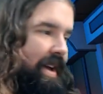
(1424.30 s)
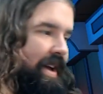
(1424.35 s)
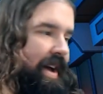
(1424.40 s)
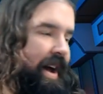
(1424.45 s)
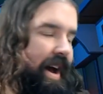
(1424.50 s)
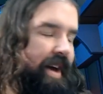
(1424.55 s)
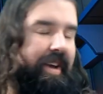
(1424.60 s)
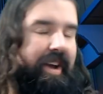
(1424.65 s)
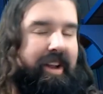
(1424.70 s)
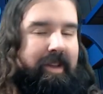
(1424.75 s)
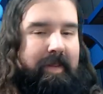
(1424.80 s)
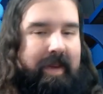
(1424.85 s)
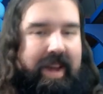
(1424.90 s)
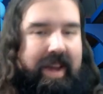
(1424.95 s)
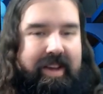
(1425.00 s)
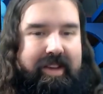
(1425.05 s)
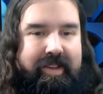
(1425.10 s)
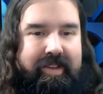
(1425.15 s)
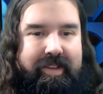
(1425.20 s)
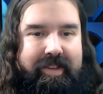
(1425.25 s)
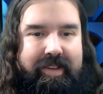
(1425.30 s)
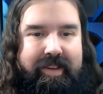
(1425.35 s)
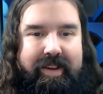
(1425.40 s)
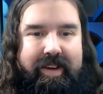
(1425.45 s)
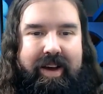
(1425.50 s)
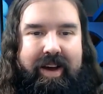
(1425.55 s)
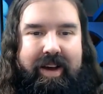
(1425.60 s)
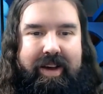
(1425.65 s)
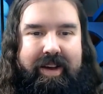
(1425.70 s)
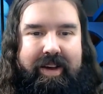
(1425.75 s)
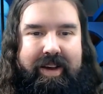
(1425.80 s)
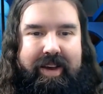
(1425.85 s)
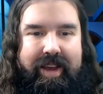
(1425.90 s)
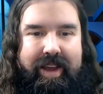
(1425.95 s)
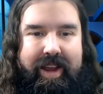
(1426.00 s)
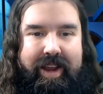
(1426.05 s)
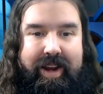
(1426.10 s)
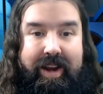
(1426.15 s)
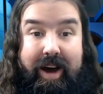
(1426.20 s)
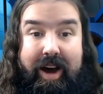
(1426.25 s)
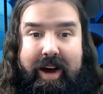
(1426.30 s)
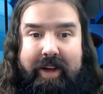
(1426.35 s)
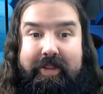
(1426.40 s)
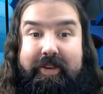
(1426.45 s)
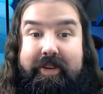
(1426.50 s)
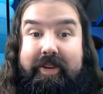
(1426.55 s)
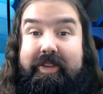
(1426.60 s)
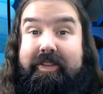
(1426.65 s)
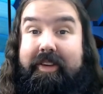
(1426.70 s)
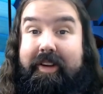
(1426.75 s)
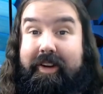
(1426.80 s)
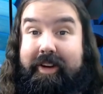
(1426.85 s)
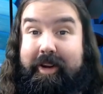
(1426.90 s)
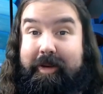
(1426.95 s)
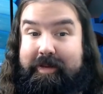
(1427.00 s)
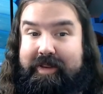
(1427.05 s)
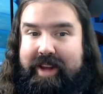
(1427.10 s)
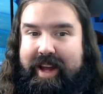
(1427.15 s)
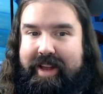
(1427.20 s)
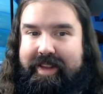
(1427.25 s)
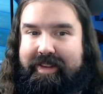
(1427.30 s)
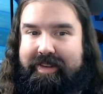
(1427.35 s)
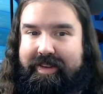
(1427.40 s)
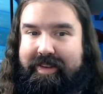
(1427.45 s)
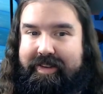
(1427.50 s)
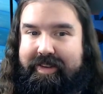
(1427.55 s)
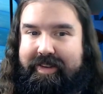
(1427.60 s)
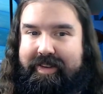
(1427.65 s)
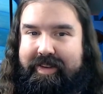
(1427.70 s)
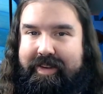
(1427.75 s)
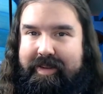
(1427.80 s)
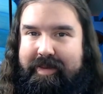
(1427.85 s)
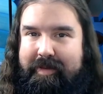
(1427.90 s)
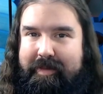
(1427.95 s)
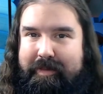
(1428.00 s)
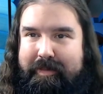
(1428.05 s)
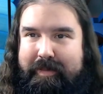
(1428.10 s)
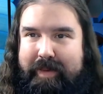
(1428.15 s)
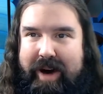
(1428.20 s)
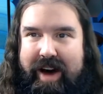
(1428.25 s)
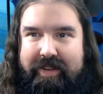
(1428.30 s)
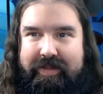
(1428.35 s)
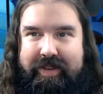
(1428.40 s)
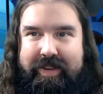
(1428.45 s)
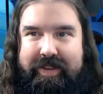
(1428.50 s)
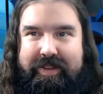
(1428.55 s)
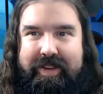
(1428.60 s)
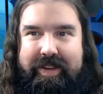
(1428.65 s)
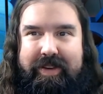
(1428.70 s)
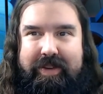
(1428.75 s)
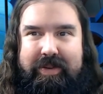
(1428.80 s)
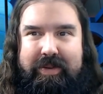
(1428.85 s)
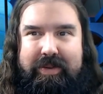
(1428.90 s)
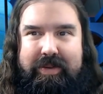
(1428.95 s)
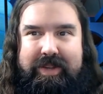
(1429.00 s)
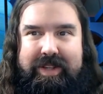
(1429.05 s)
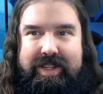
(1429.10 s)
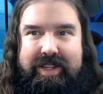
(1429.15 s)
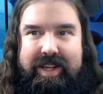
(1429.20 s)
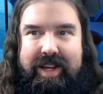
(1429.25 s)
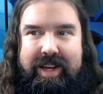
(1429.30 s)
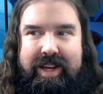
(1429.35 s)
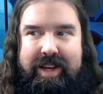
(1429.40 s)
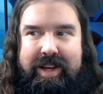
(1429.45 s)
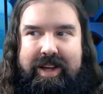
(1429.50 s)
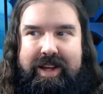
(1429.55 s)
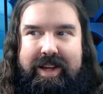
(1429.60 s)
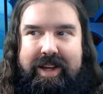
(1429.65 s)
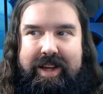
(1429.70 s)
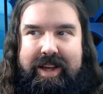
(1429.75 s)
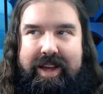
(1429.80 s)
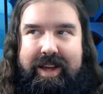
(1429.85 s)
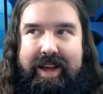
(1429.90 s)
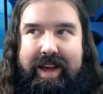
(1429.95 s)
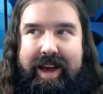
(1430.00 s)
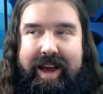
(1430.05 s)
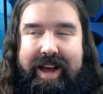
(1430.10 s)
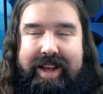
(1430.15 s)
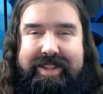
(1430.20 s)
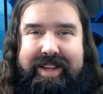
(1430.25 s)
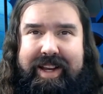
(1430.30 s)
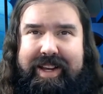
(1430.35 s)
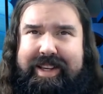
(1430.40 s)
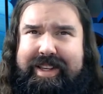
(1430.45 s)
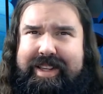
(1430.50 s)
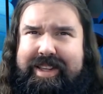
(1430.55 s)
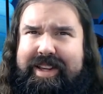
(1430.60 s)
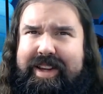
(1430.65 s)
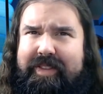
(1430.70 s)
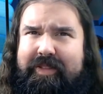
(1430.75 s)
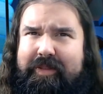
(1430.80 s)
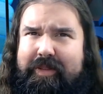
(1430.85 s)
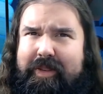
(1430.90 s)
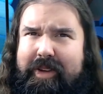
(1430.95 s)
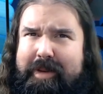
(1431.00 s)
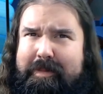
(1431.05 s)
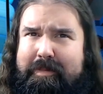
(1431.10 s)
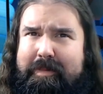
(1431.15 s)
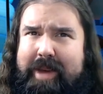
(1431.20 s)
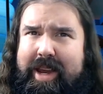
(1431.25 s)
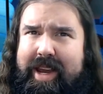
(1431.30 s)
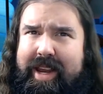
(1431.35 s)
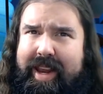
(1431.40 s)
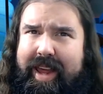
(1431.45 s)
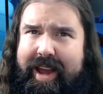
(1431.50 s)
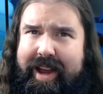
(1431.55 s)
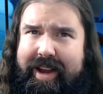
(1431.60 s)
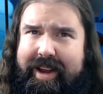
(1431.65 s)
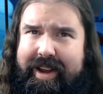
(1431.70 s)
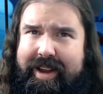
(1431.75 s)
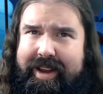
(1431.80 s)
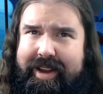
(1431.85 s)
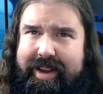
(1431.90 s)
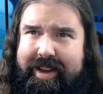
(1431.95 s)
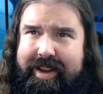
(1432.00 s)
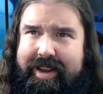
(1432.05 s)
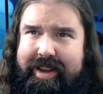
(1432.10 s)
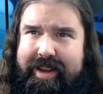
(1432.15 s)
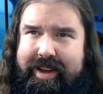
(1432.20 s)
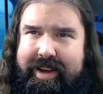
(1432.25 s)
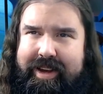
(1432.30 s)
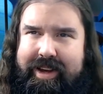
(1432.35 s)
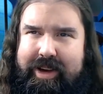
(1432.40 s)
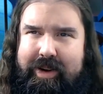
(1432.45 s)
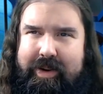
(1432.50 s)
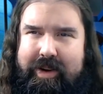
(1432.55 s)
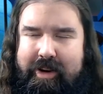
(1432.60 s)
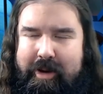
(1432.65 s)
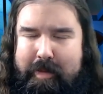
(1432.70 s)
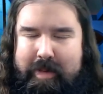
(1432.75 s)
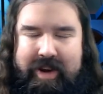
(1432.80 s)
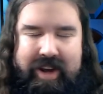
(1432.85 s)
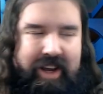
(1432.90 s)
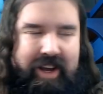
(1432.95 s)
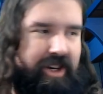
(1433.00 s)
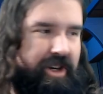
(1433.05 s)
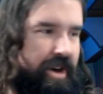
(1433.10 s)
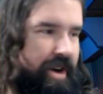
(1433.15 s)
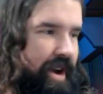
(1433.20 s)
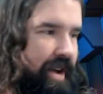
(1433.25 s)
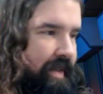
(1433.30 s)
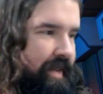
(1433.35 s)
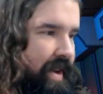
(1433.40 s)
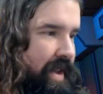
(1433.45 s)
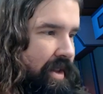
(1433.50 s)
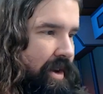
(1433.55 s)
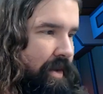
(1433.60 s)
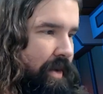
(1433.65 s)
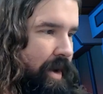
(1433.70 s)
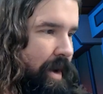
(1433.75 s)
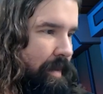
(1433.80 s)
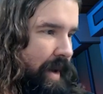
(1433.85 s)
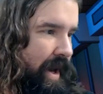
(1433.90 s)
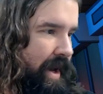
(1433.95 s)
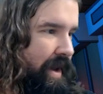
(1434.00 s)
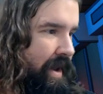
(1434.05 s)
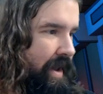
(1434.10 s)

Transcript: I think it's because in other circumstances, boff is used as a different meaning. Uh, go to Urban Dictionary if you need to know what I mean.